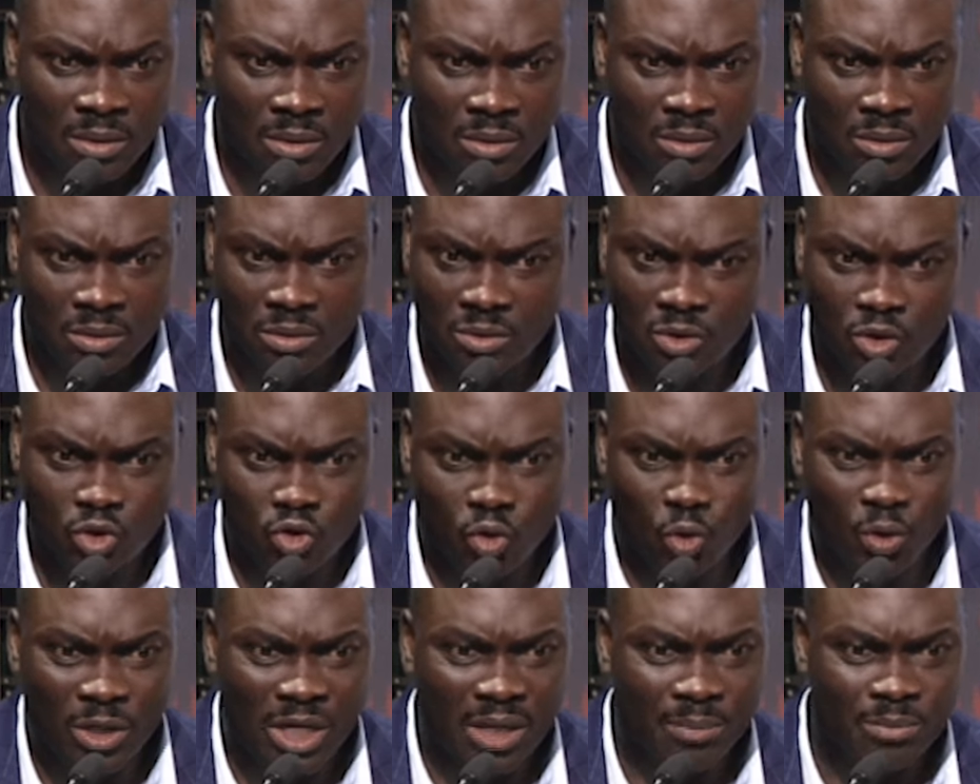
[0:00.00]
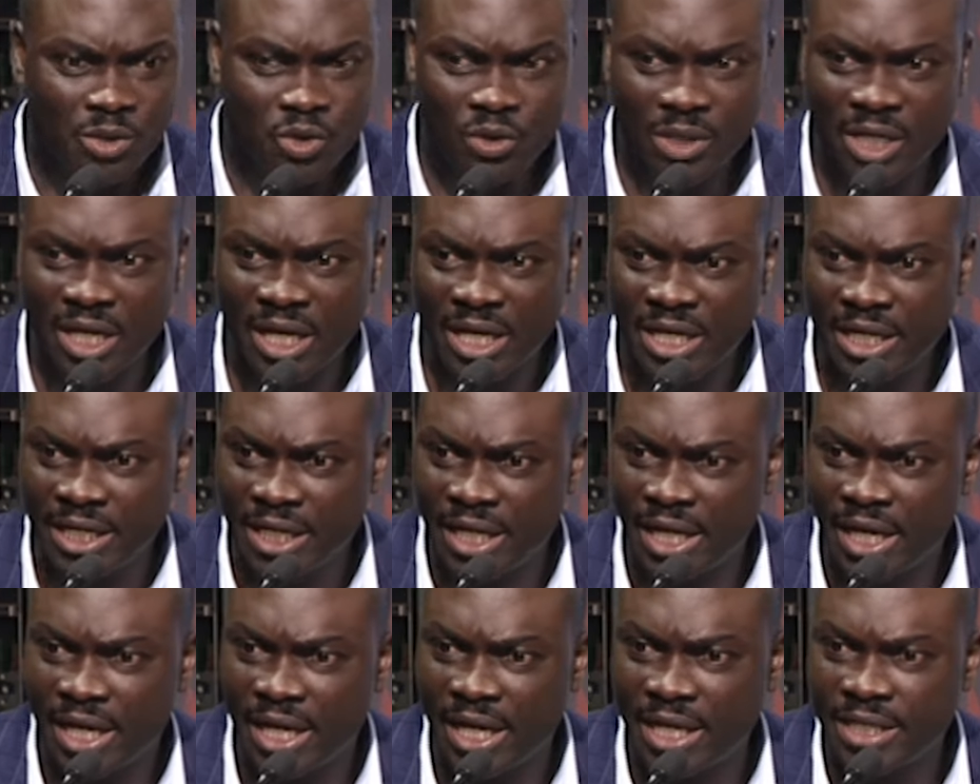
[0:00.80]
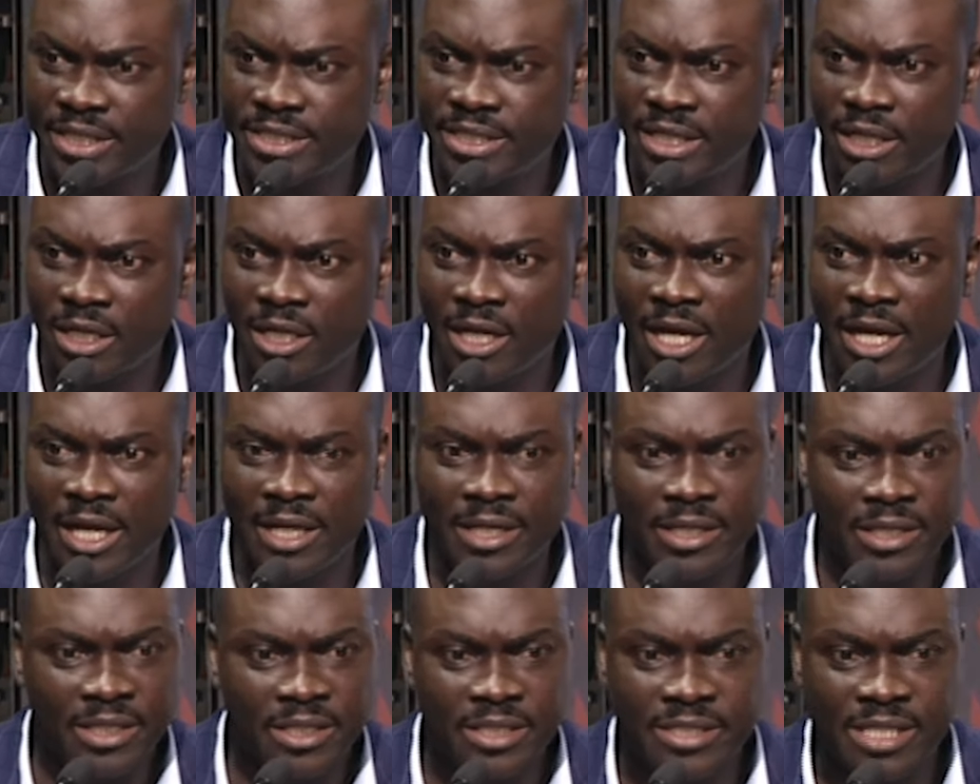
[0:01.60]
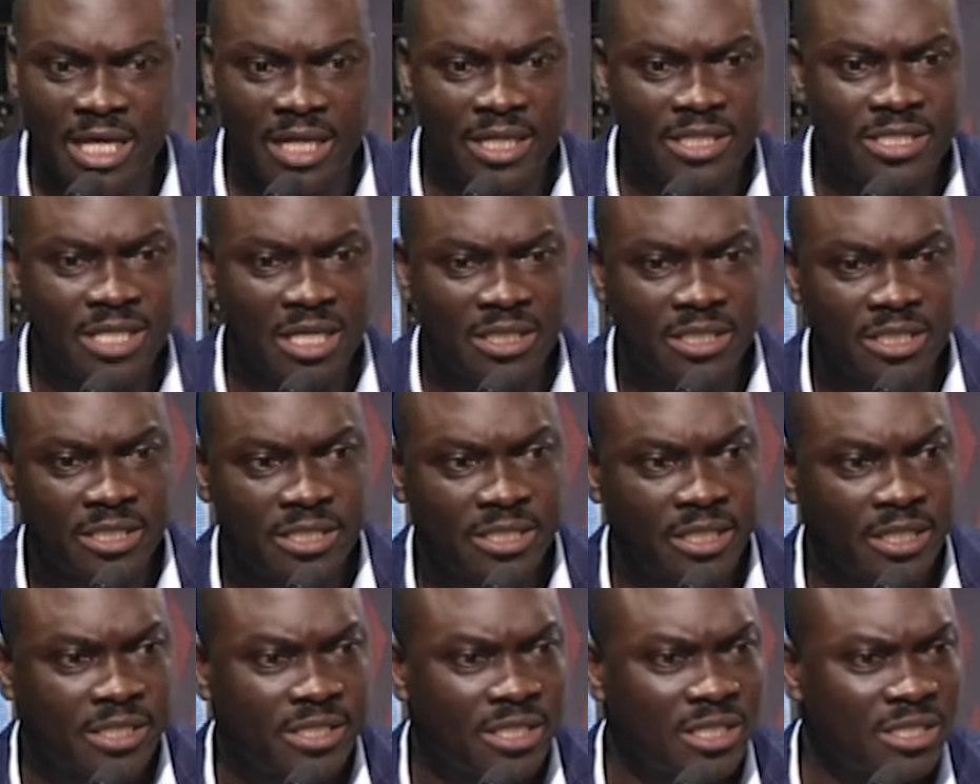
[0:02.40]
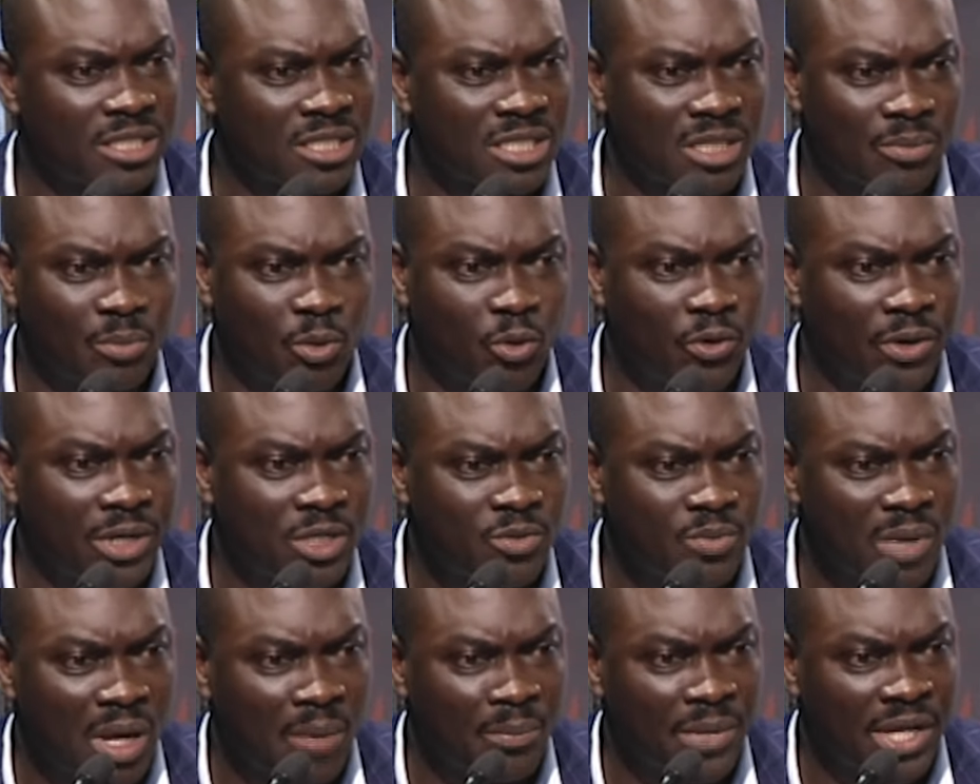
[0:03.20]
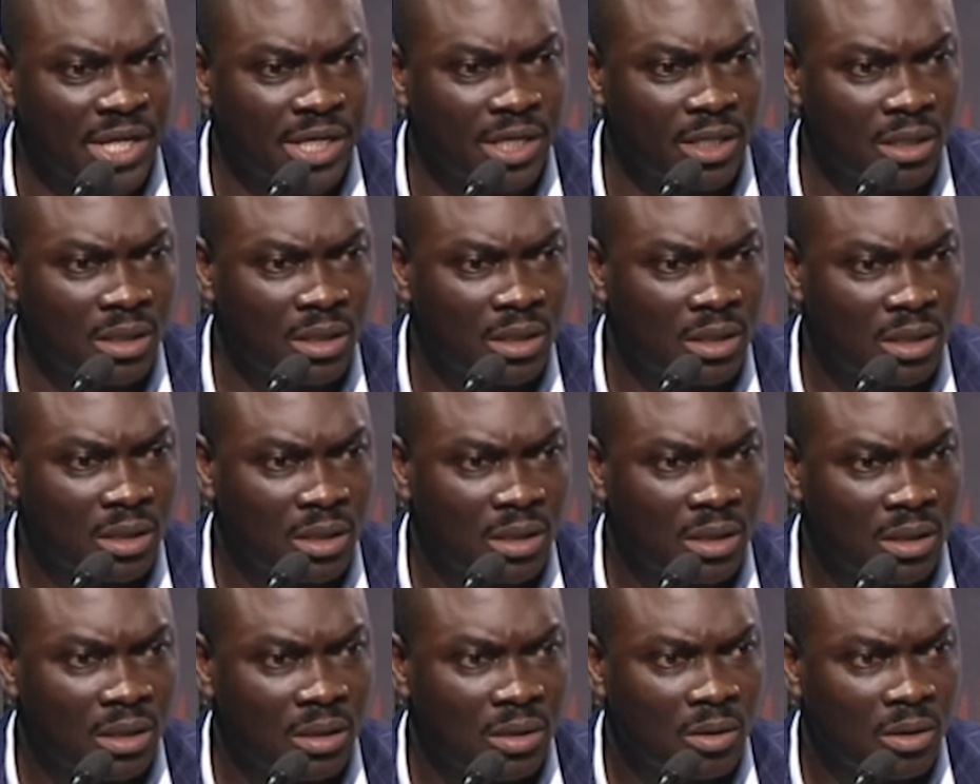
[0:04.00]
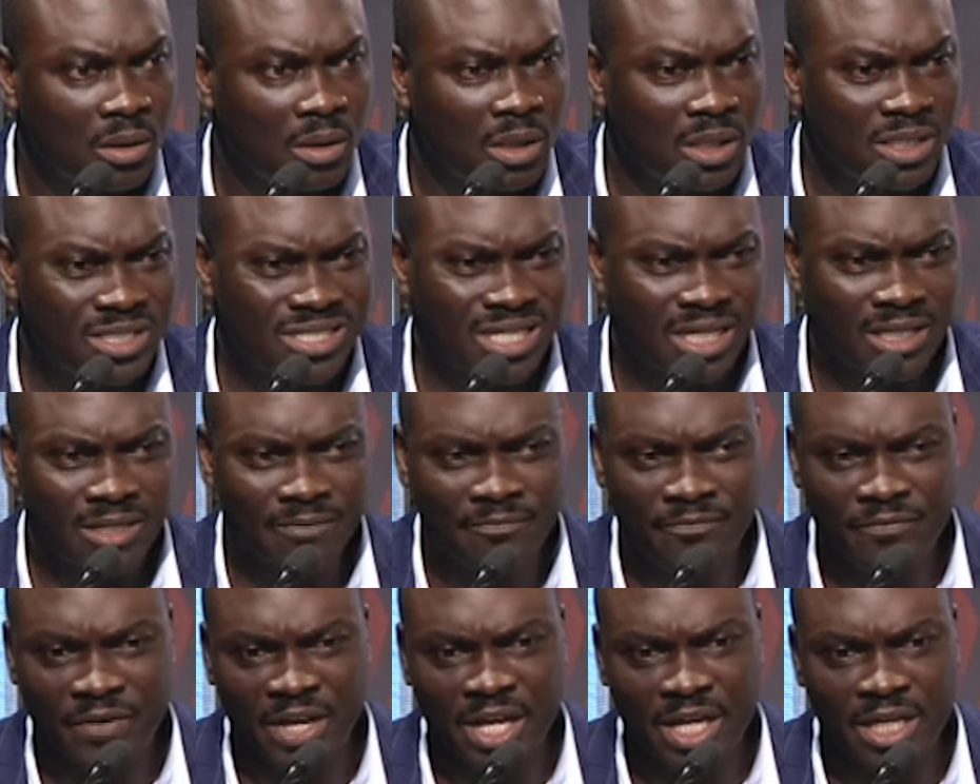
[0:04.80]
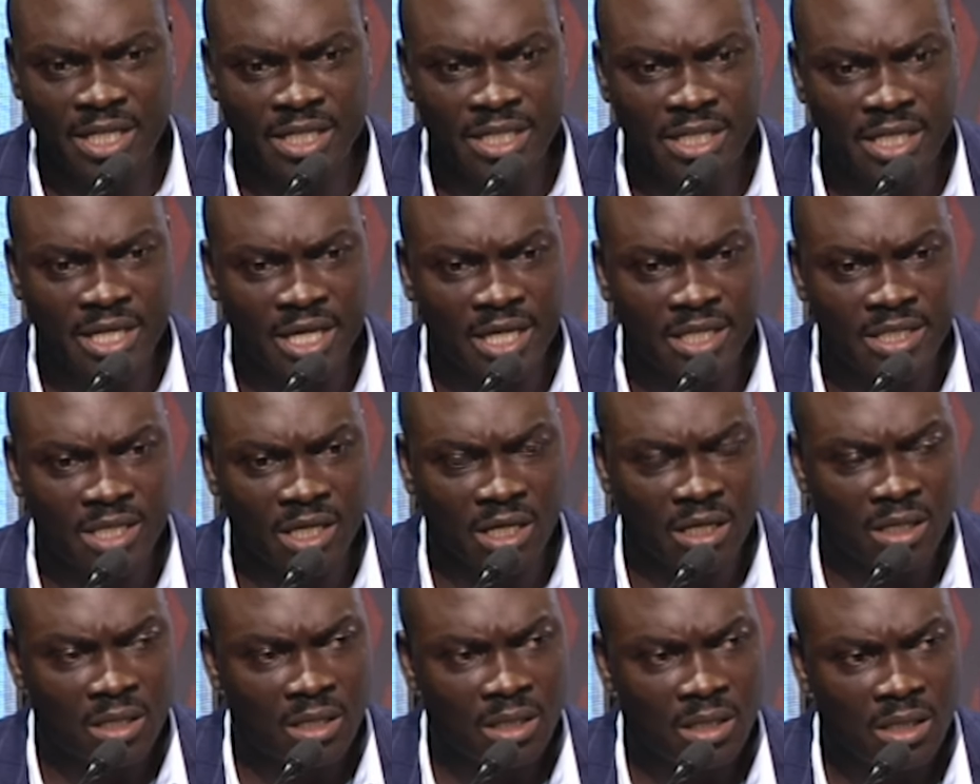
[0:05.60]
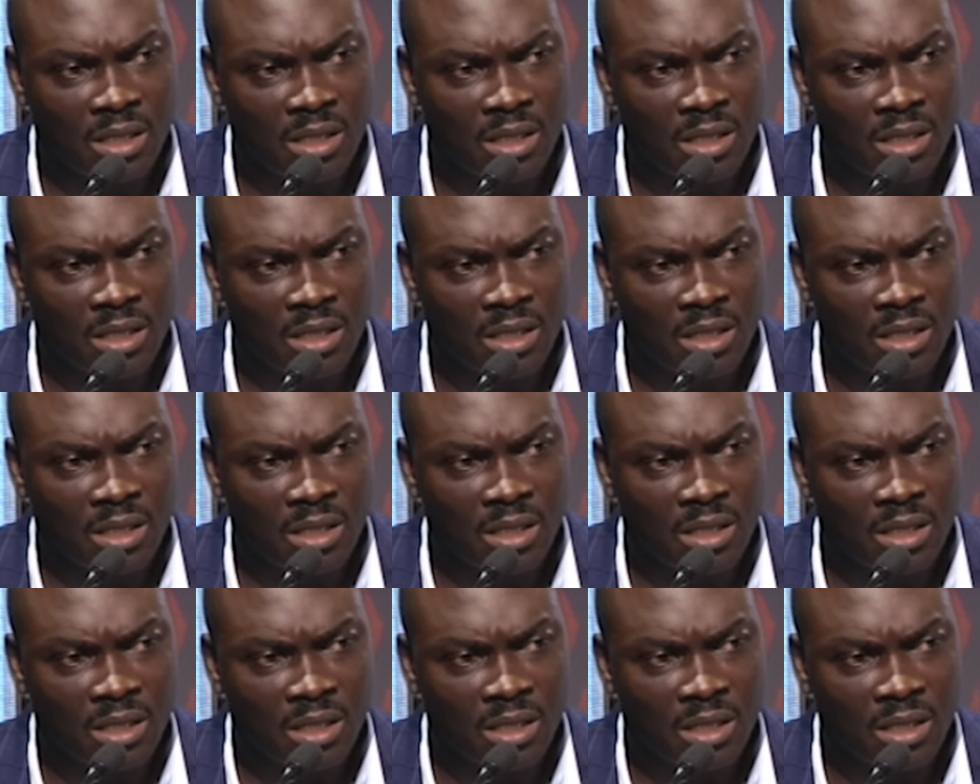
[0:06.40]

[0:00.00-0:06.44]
To throw them to the, in the air and say, hey, these are the statistics, this is the progress we are making? Is that a fair indicator?